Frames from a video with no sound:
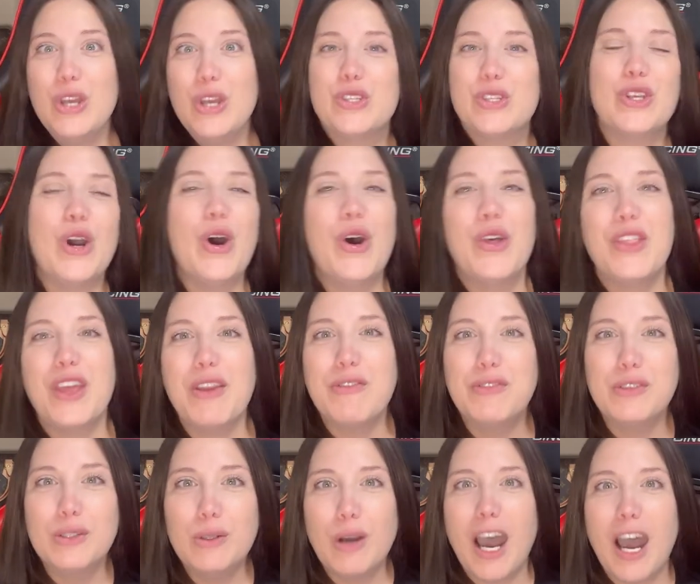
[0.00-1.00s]
So they
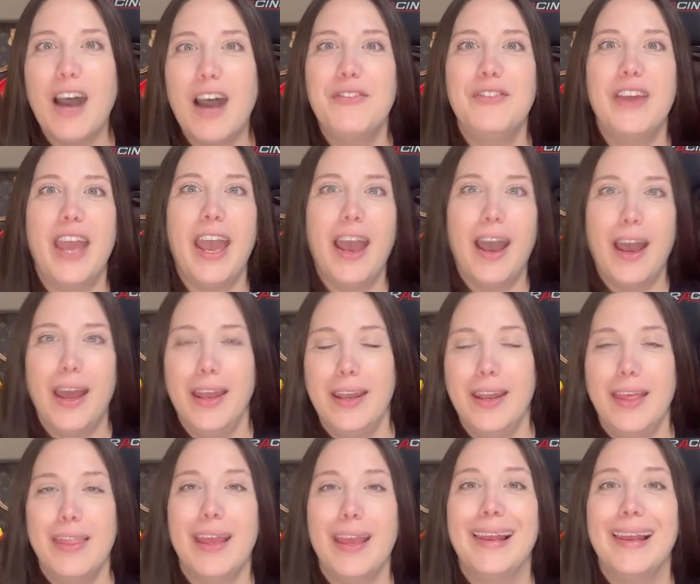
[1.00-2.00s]
flew off,
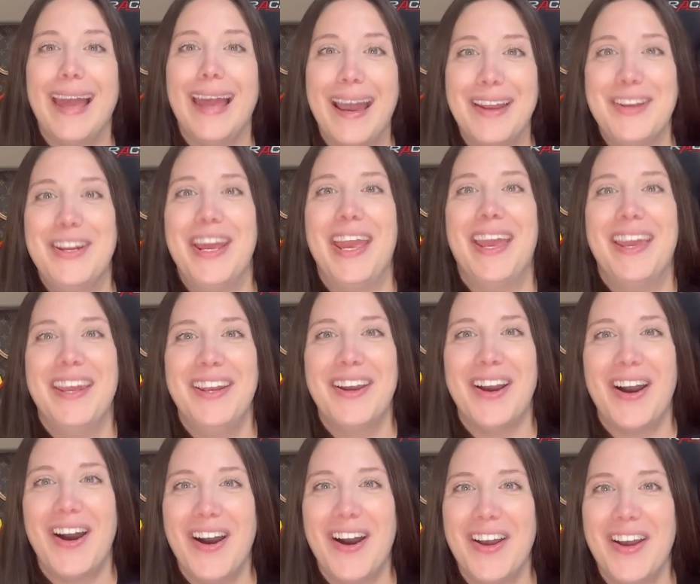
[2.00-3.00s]
and they landed
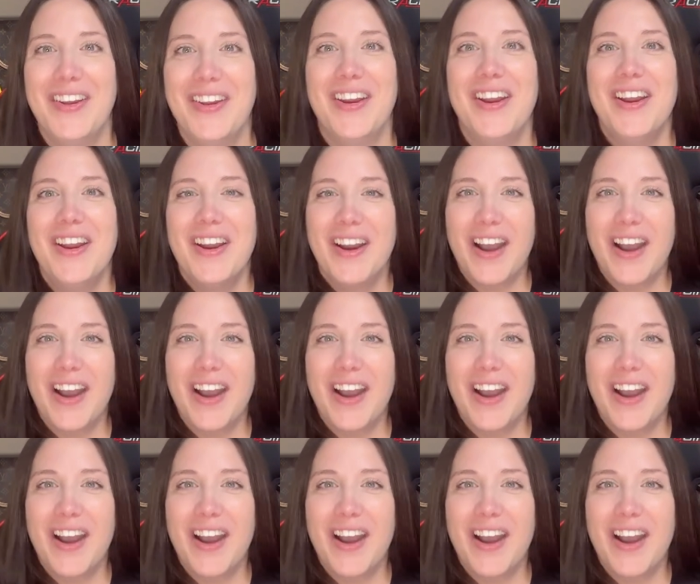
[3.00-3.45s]
on